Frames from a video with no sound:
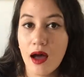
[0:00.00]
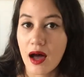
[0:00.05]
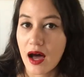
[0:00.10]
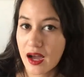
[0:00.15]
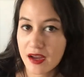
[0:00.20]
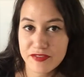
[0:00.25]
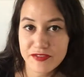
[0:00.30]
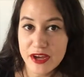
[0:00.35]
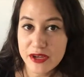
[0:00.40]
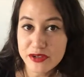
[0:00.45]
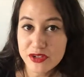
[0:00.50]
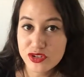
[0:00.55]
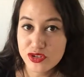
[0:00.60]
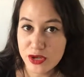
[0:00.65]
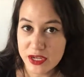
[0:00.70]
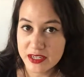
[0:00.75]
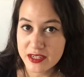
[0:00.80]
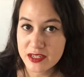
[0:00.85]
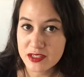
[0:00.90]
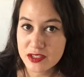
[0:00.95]
I found a
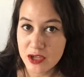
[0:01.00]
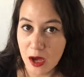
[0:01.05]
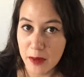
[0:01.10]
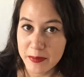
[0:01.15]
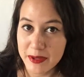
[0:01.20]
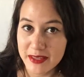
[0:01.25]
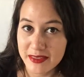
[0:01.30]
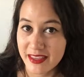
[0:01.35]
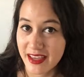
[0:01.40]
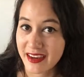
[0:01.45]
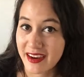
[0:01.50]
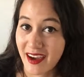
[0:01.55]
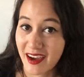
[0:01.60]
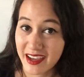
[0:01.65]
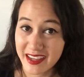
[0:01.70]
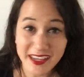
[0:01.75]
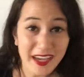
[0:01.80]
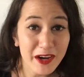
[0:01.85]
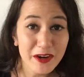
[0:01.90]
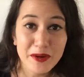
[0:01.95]
trending topic that
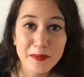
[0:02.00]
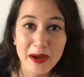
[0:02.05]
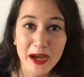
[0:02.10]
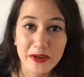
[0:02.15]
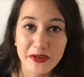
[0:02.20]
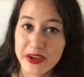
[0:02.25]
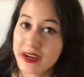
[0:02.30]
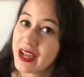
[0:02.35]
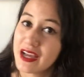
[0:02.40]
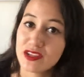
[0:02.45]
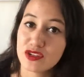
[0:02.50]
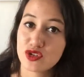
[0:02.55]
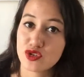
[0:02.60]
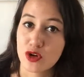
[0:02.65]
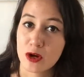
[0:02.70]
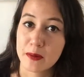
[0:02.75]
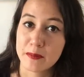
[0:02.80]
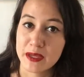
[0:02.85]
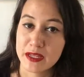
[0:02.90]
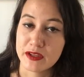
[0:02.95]
I cared about and had a
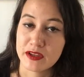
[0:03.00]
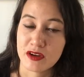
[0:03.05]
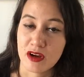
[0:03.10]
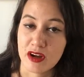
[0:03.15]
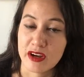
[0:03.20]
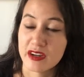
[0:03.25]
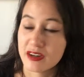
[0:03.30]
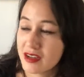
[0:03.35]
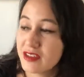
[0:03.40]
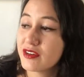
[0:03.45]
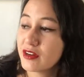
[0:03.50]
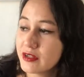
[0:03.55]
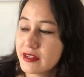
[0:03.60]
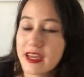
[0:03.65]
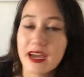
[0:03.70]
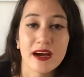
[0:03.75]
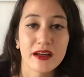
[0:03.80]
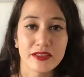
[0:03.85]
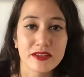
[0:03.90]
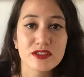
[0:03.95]
strong opinion on, and I thought,
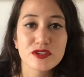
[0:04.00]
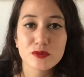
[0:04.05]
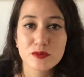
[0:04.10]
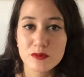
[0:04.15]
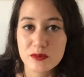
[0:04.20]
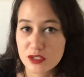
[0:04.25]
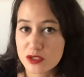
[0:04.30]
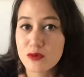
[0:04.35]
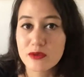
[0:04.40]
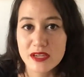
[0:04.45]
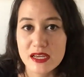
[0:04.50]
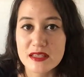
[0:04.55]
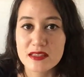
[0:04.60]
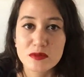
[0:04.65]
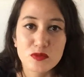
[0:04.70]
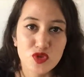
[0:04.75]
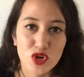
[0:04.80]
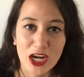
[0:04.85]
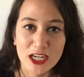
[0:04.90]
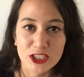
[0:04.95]
yeah, this will get some
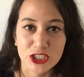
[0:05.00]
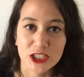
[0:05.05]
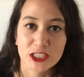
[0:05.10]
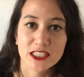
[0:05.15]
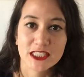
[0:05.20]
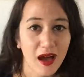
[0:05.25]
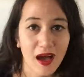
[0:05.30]
traction.